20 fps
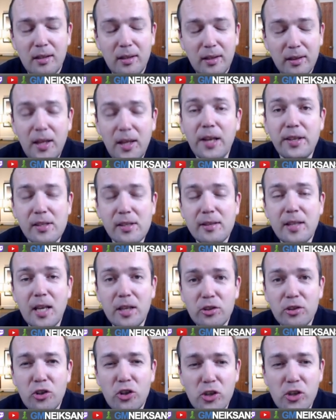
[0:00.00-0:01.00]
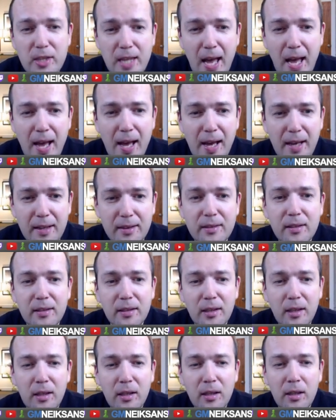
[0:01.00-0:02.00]
doesn't understand
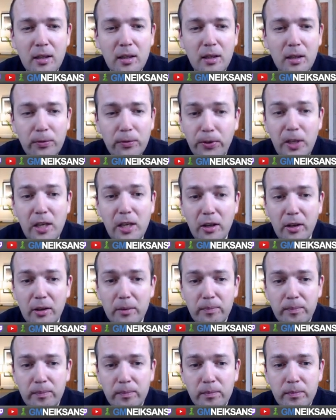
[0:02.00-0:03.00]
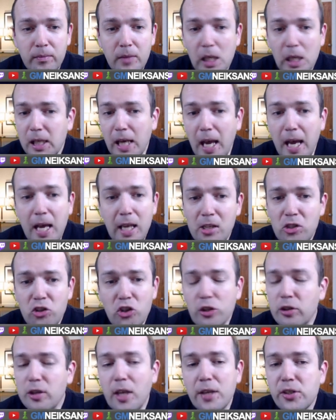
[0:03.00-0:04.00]
fear.
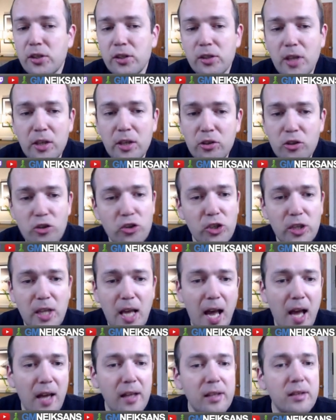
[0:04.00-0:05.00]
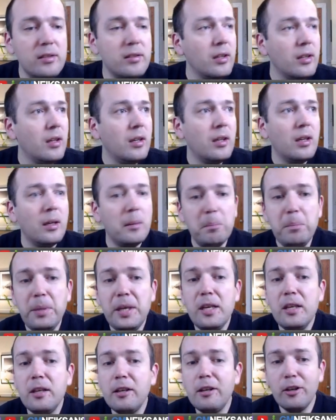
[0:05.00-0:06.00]
Engine doesn't understand
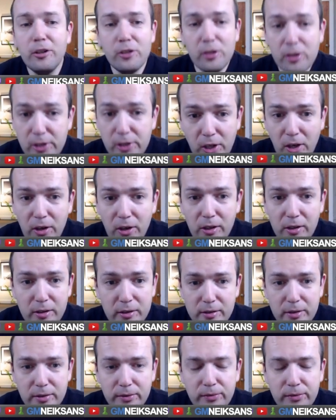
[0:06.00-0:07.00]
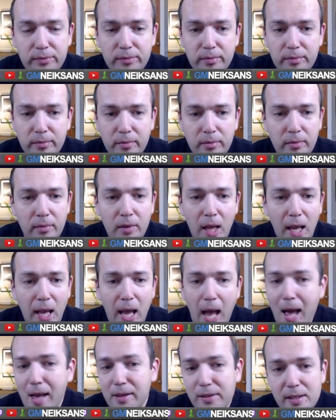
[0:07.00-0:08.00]
being concerned.
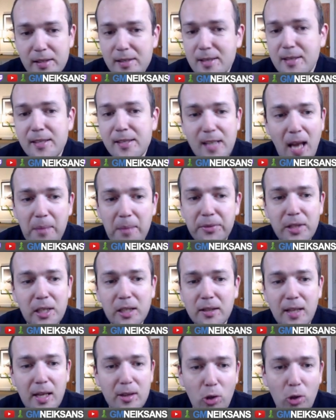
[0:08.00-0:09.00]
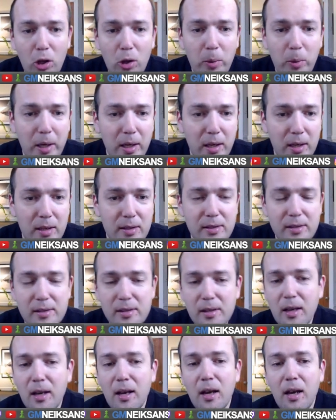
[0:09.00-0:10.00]
And this is something that always
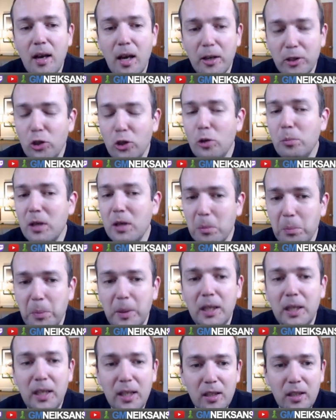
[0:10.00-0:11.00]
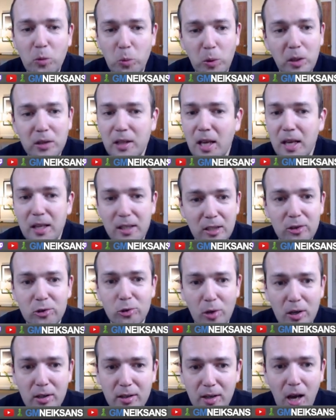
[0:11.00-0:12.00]
a human being will take
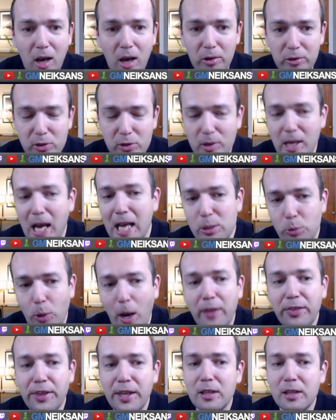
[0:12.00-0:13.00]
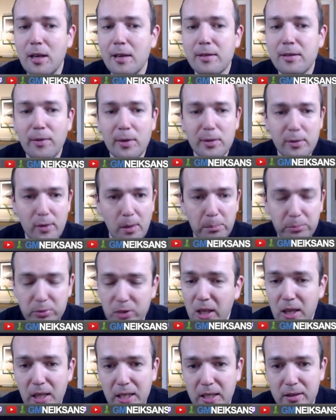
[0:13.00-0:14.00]
into account. So that's why I think this was a
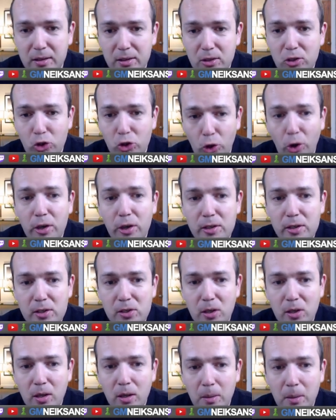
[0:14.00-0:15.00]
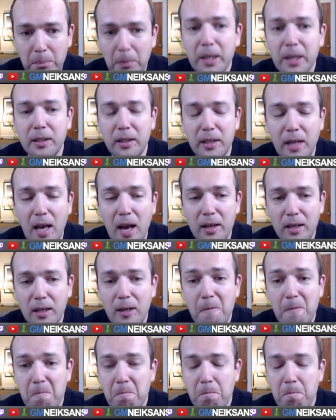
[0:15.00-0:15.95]
brilliant choice by Karyakin.